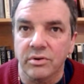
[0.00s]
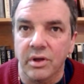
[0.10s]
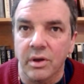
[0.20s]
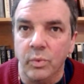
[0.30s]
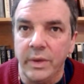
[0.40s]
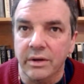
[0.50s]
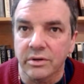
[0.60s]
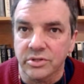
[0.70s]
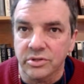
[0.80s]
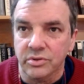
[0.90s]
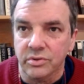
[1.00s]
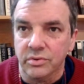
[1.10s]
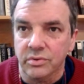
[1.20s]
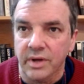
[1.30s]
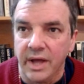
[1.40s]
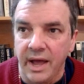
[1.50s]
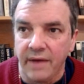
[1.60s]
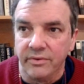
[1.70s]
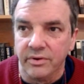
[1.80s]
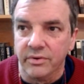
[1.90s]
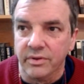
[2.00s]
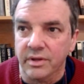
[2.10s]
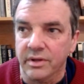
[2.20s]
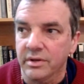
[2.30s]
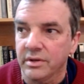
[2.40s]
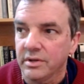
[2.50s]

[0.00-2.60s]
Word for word: a week or two after the